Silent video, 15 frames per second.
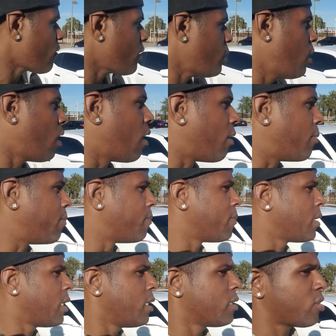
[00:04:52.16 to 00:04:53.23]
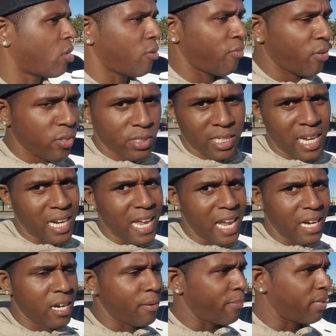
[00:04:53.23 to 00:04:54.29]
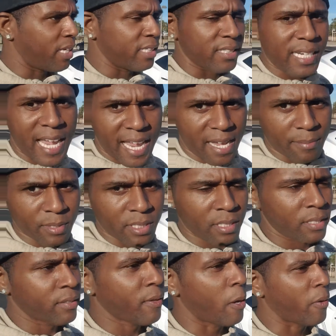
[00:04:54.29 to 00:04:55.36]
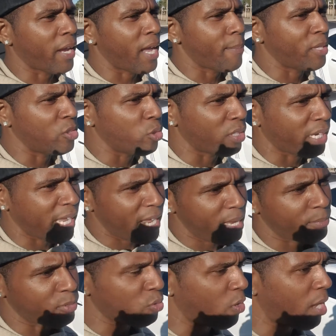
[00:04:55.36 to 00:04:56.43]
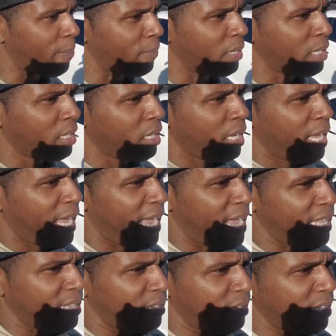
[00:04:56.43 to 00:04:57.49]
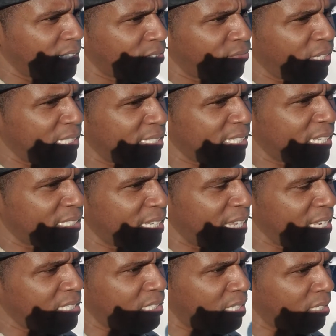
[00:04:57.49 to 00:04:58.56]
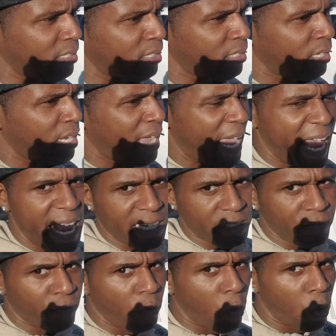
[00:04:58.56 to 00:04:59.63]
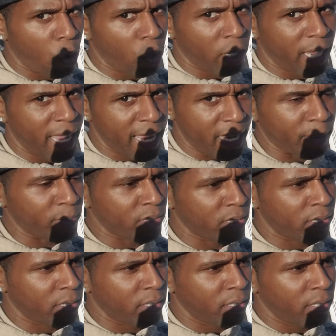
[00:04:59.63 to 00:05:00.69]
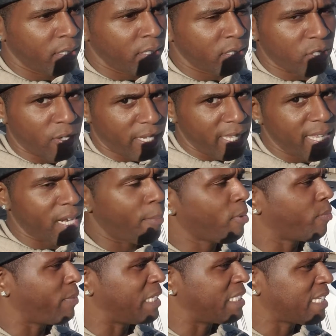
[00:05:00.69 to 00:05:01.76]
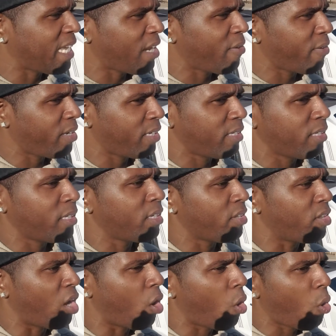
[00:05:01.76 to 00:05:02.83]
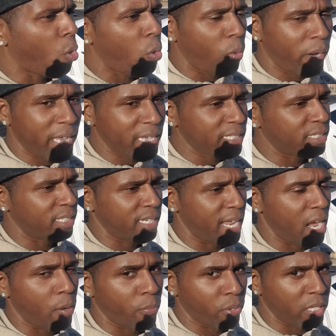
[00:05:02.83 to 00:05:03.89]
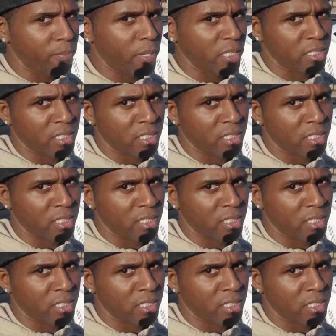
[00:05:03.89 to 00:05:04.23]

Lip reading: So first thing I got coming is cams. Okay, I'm gonna do a cam swap. And this V6 engine has 4 cams. So again, I'm going to be tearing the whole engine down pretty much